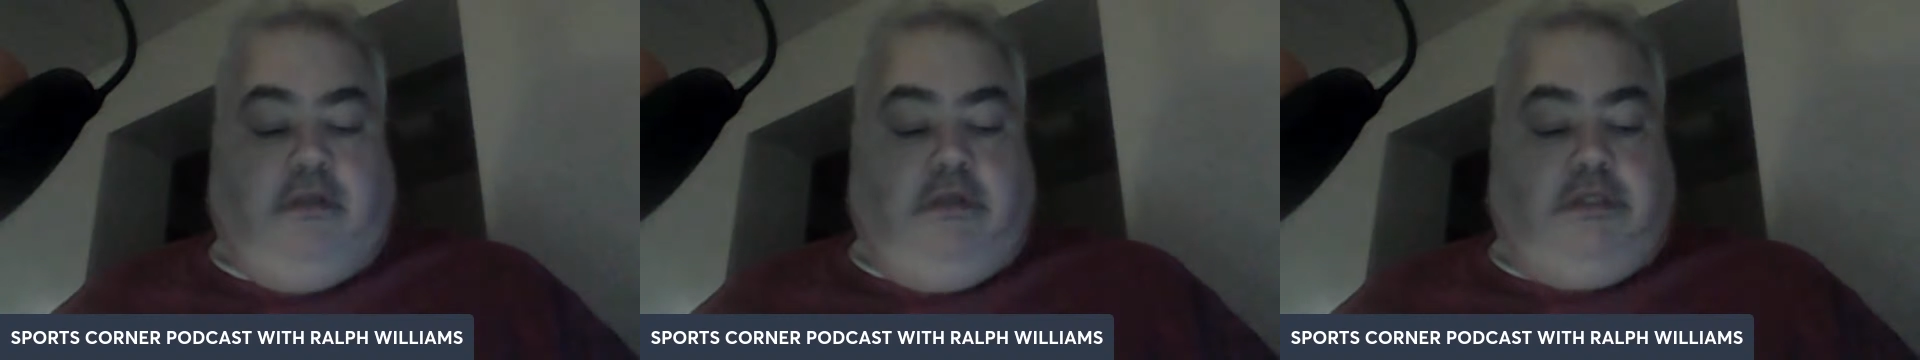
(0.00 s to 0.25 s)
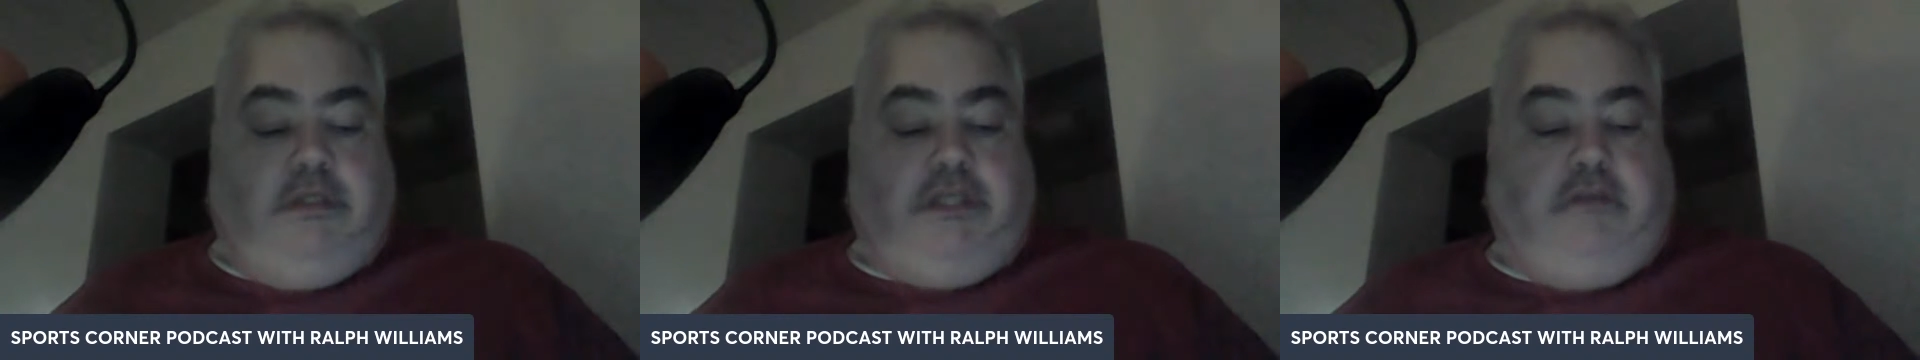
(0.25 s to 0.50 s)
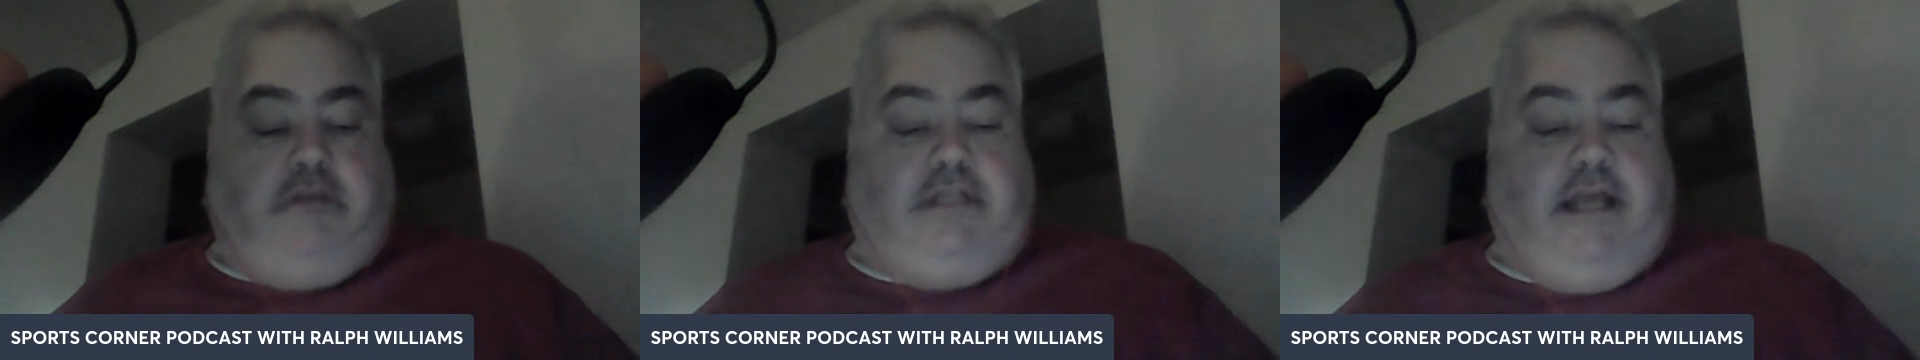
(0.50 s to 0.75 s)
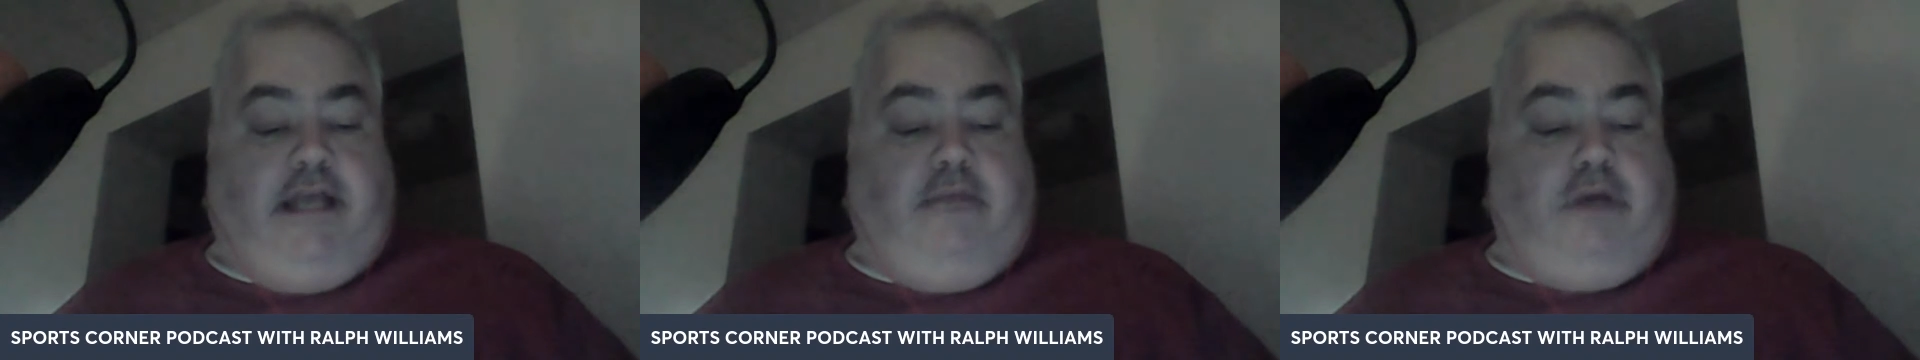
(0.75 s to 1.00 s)
So
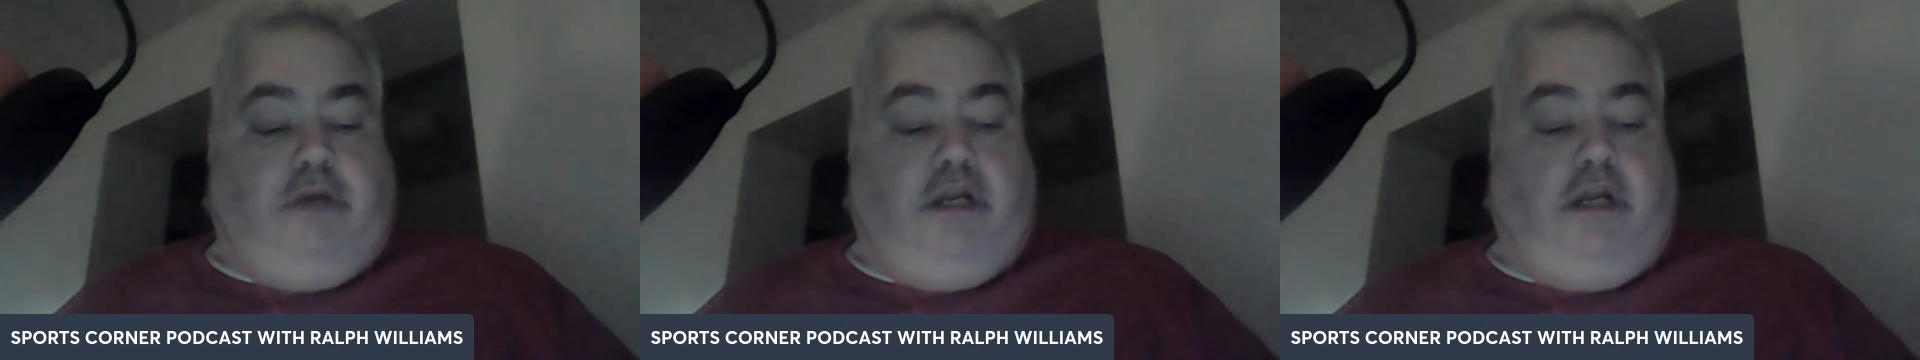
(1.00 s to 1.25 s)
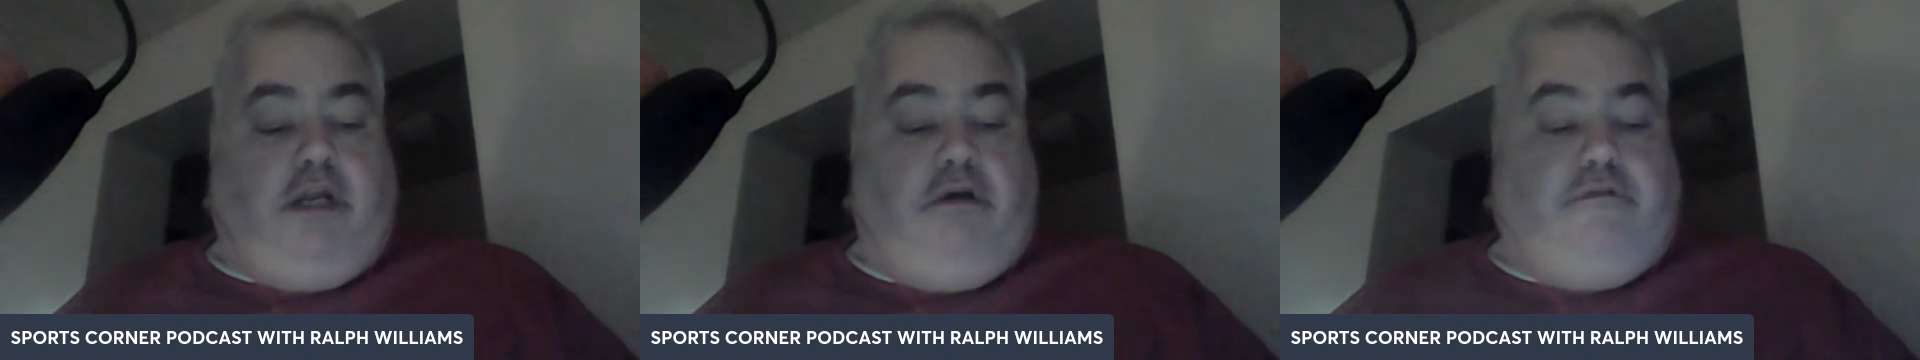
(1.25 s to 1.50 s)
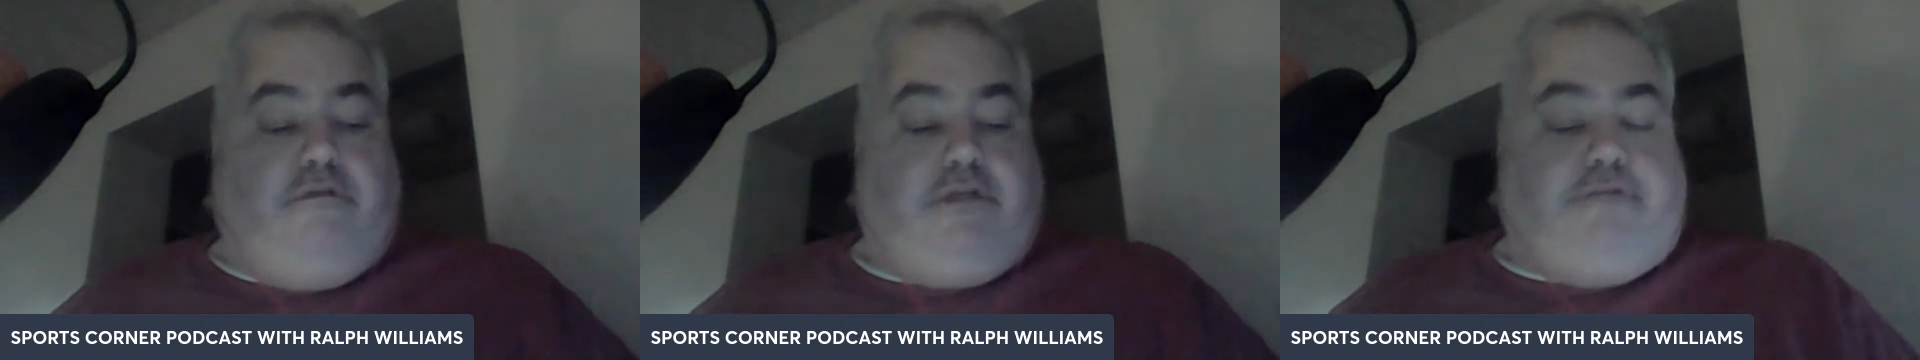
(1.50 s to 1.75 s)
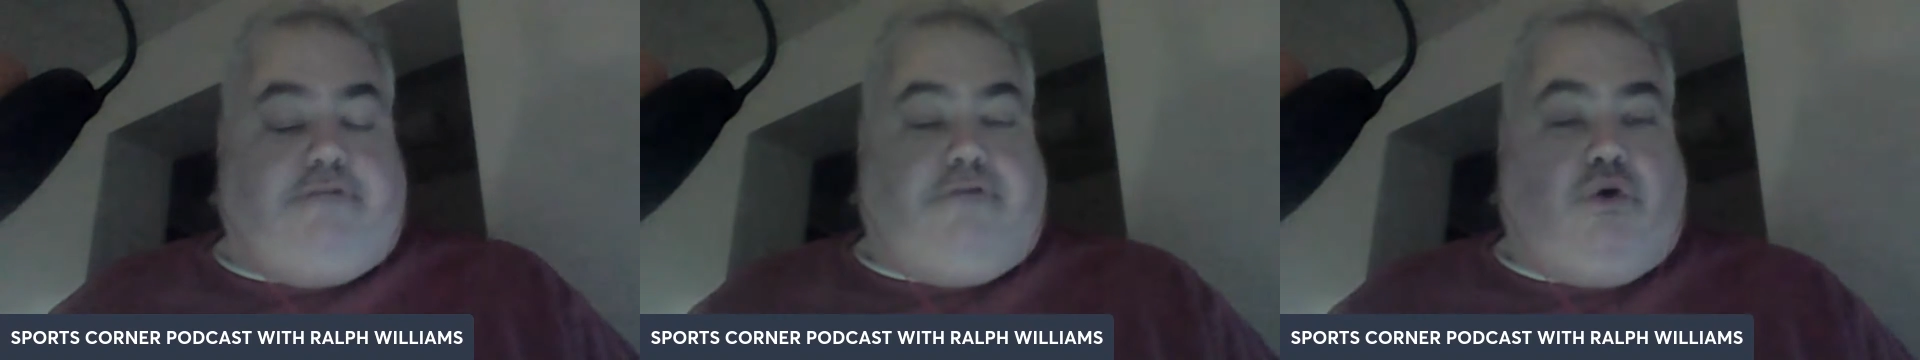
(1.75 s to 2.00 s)
tonight we're going to go over
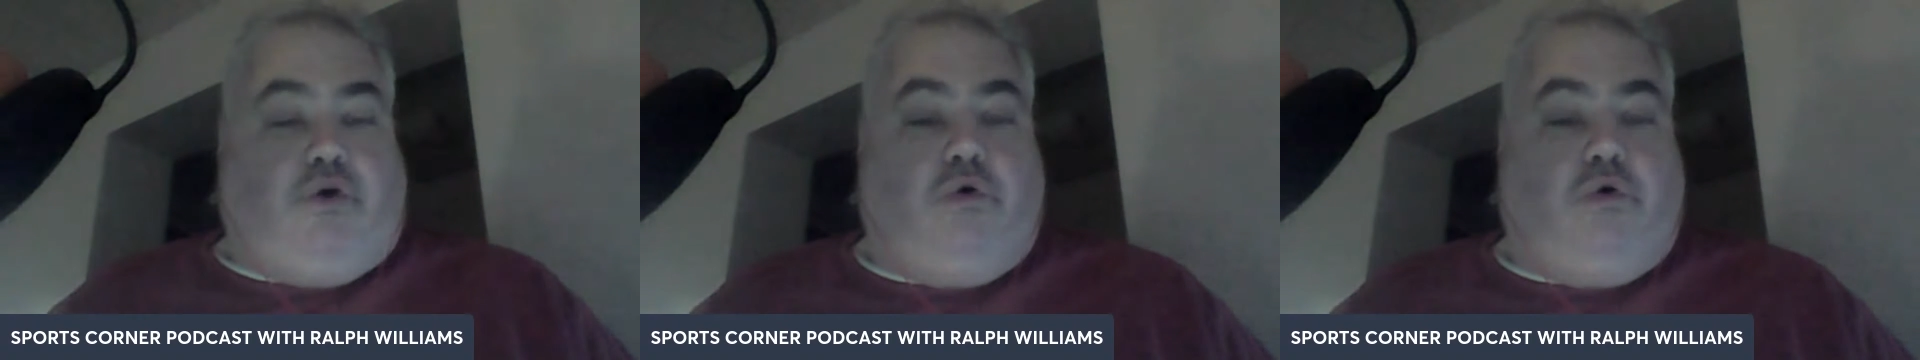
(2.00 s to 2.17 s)
different